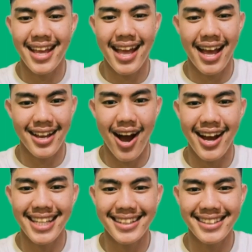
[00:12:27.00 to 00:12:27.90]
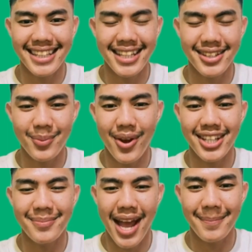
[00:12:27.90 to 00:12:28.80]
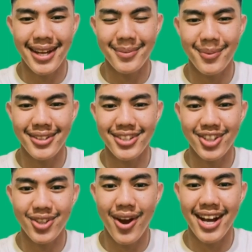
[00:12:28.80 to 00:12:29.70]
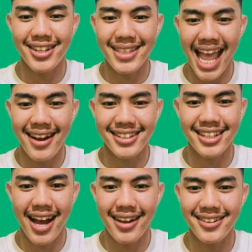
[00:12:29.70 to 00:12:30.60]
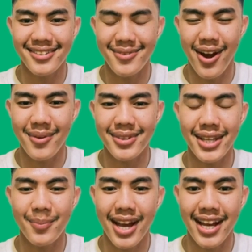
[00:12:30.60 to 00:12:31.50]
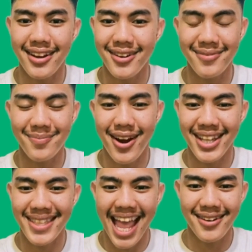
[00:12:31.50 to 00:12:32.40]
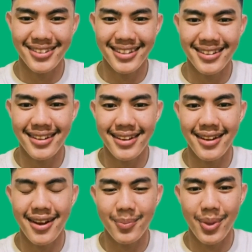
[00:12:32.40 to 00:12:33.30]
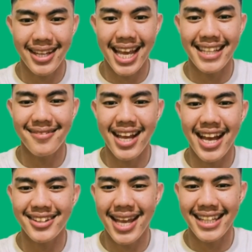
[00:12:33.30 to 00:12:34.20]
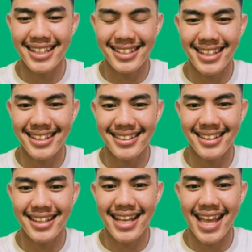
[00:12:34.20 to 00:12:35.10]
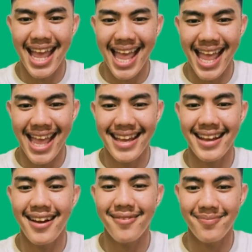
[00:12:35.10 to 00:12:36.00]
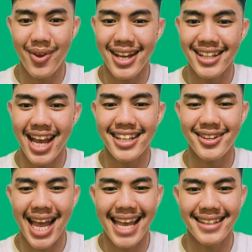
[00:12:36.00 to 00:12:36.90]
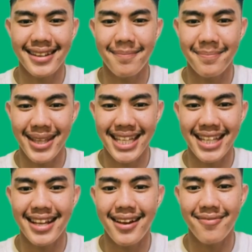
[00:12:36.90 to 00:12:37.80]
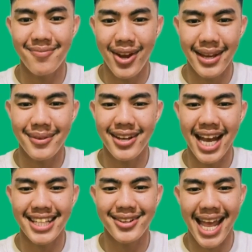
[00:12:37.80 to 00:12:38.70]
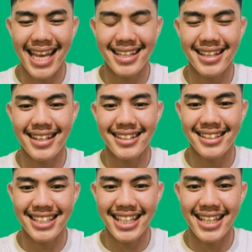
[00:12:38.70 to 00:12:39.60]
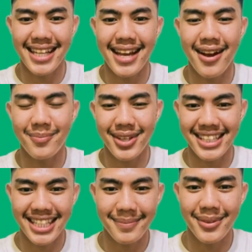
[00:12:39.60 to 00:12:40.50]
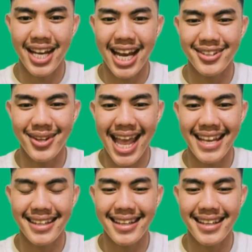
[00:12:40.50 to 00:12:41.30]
A guardian sells a ward's property worth $200,000 for only $140,000. What kind of contract is this? A. Void contract. B. Voidable contract. C. Resciscible contract.